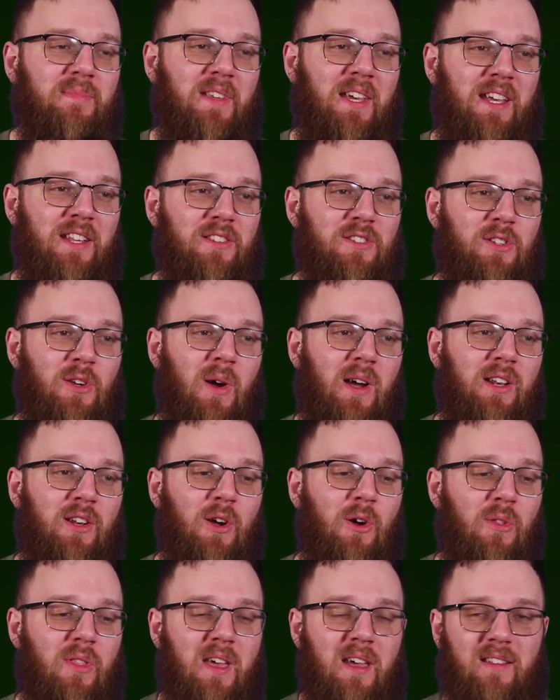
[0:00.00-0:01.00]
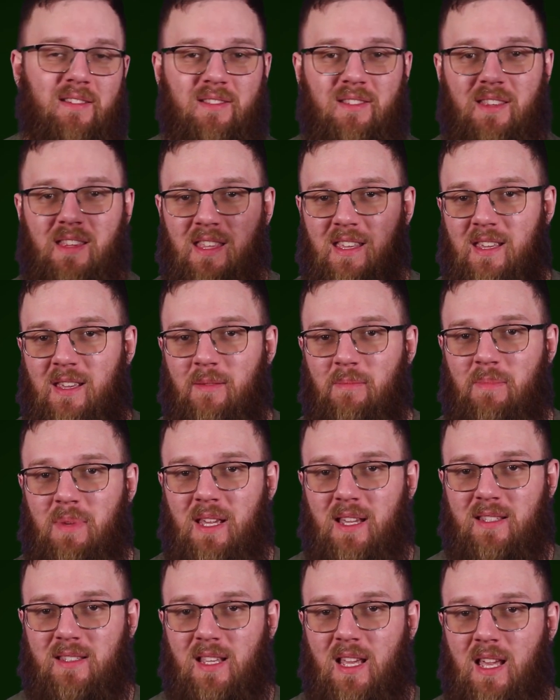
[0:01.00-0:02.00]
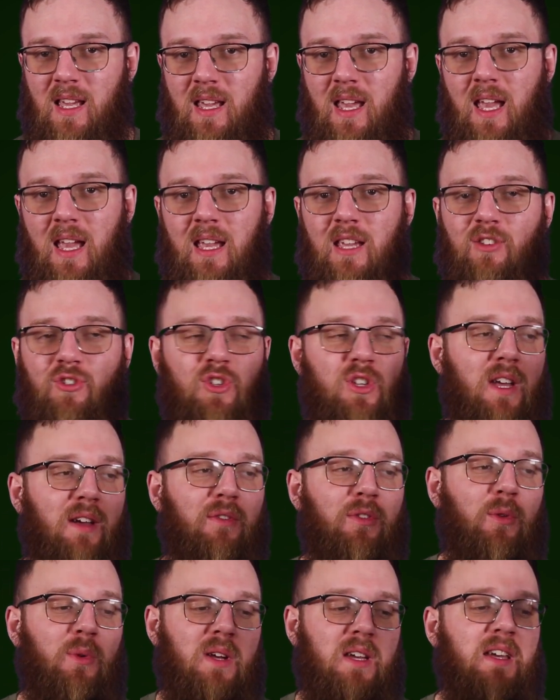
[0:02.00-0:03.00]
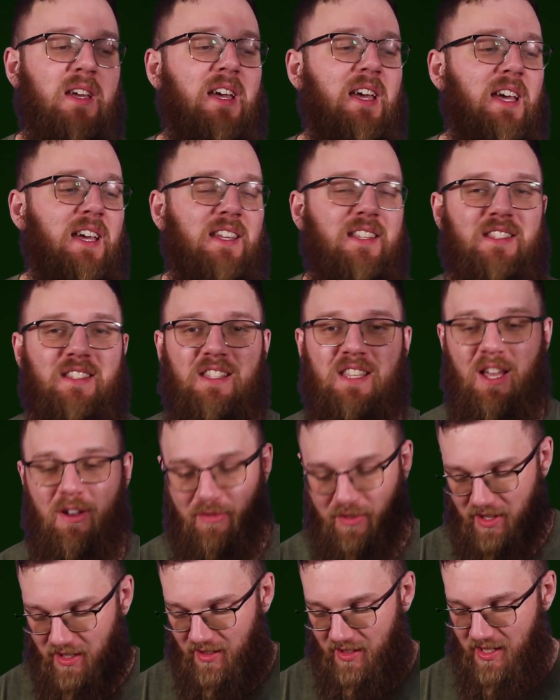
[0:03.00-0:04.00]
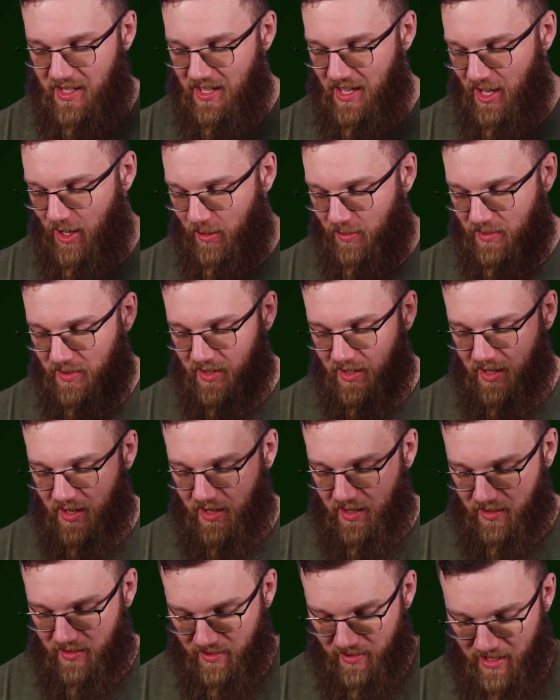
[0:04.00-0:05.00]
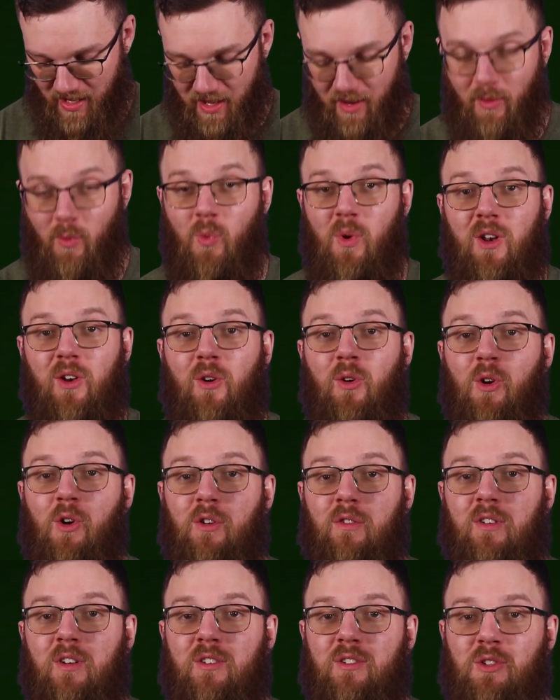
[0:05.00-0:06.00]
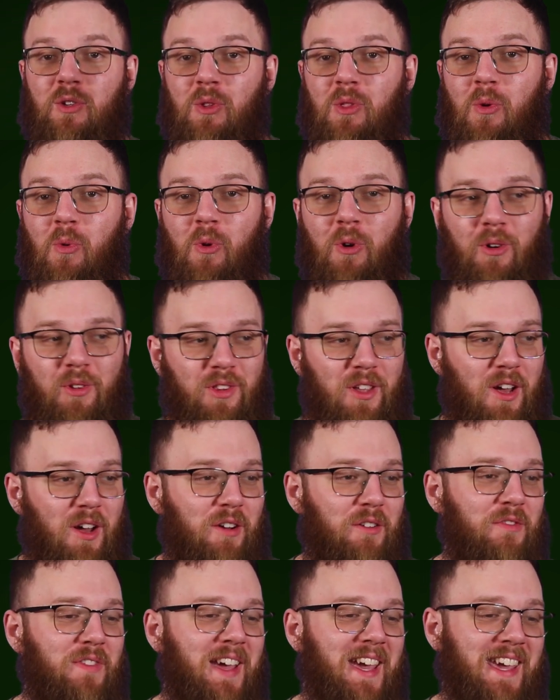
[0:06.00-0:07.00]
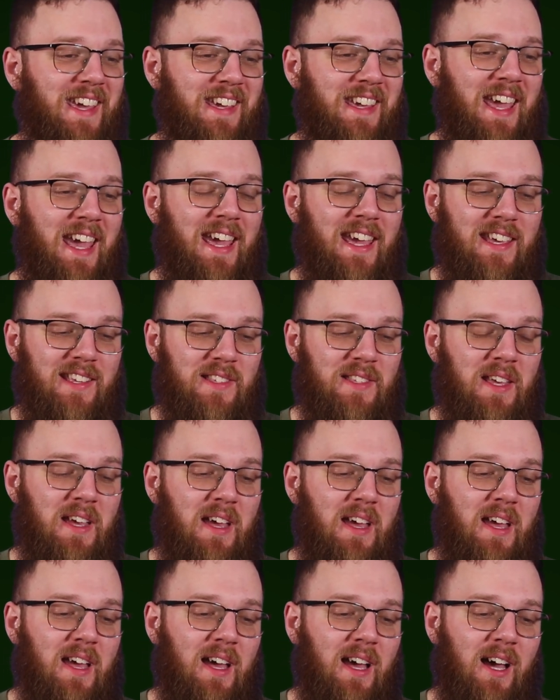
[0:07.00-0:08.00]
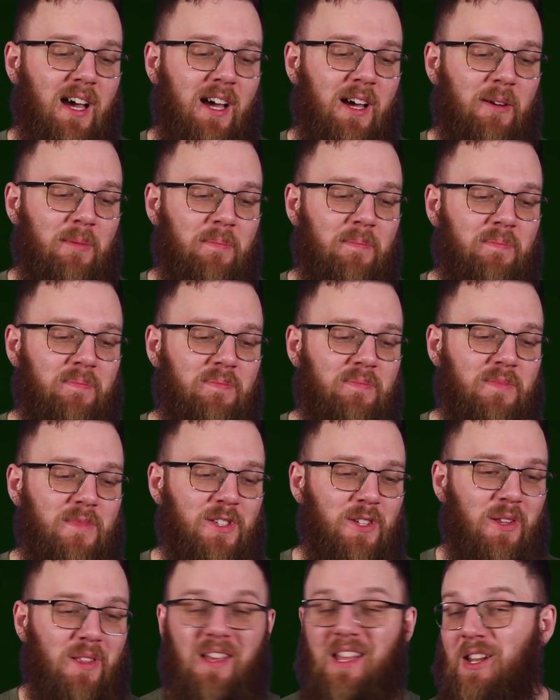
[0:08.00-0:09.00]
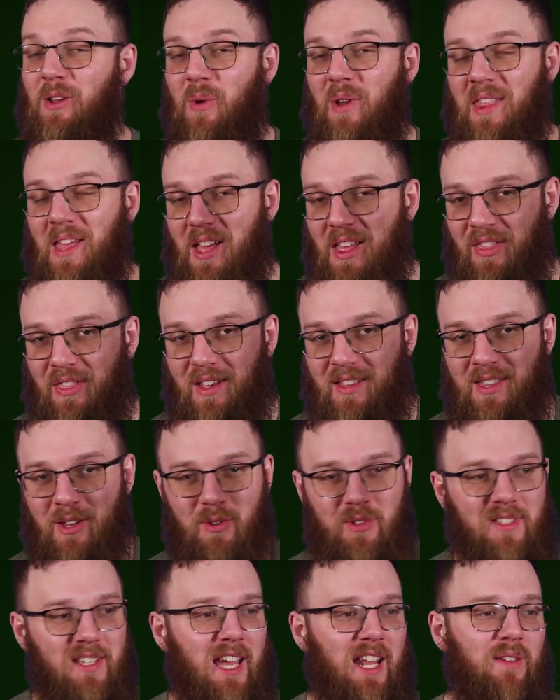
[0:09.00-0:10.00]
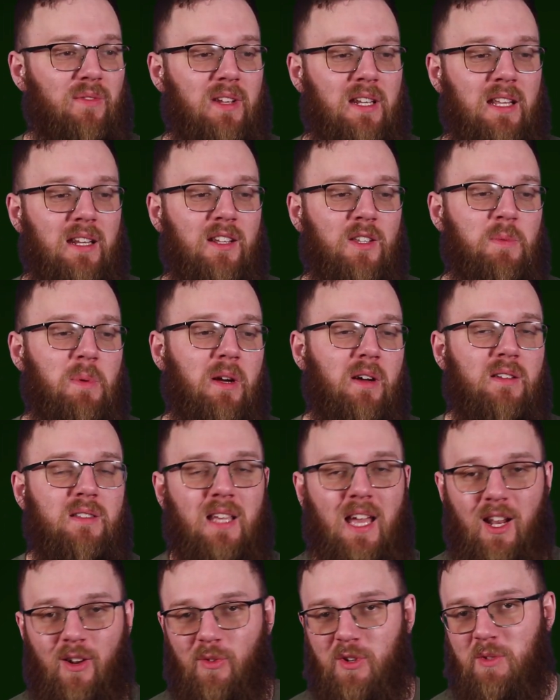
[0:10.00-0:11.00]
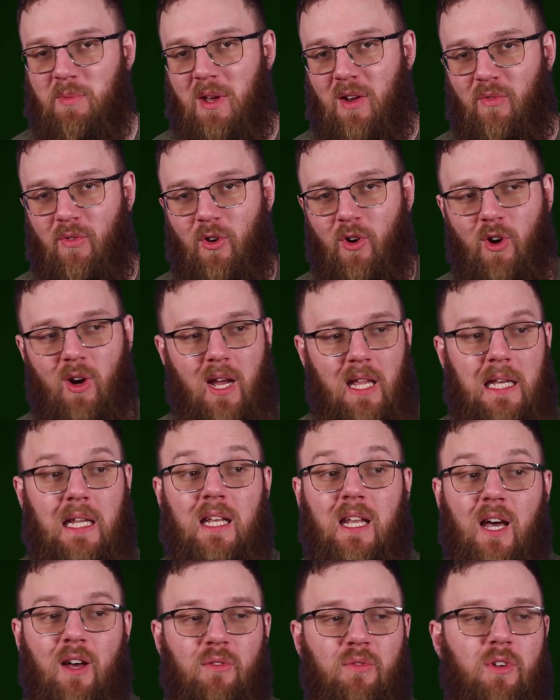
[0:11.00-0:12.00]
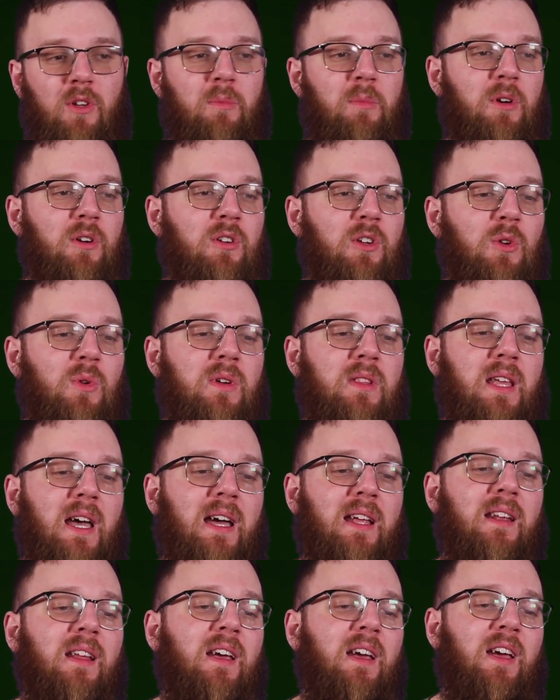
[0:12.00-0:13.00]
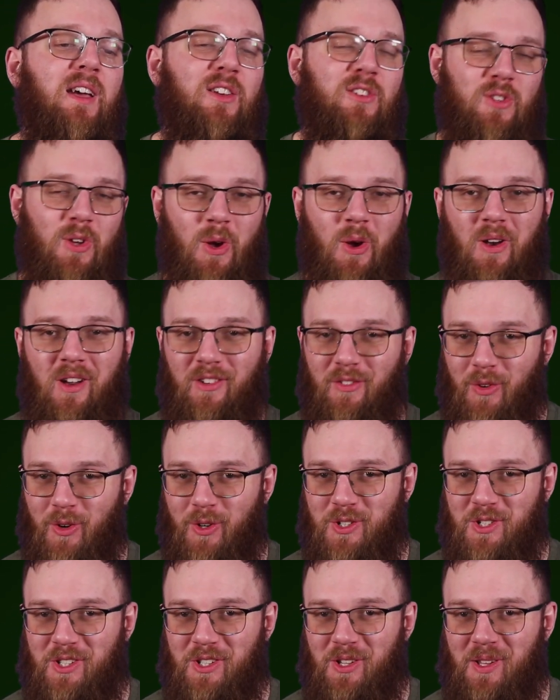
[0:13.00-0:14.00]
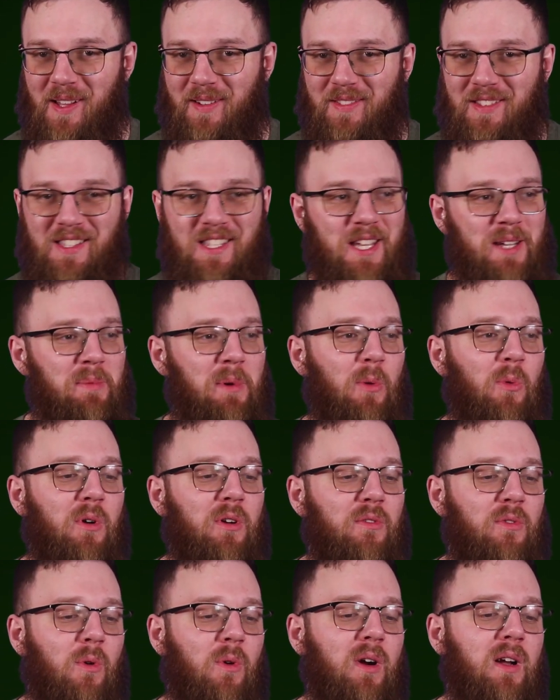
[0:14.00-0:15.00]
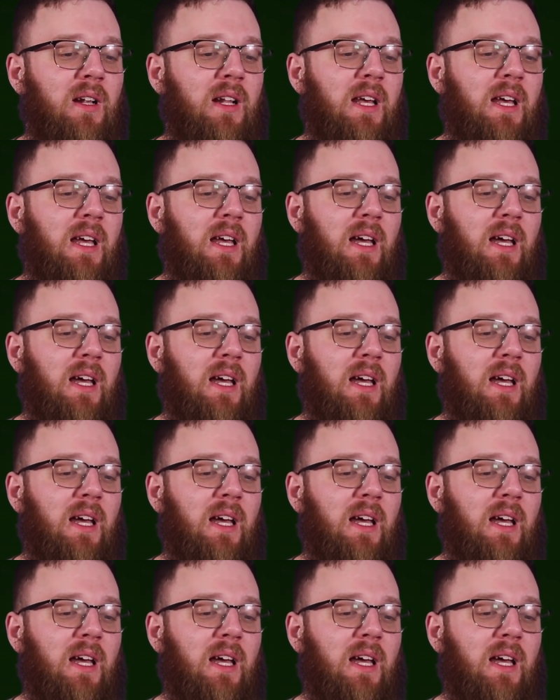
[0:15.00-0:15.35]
And so I know that the PSA GF3 definitely helped kind of win her over to the world of AKs. So anyway, I thought that was kind of a neat experience. Out of respect for her, I did not film her doing that. So unfortunately, you'll have to take my word for it.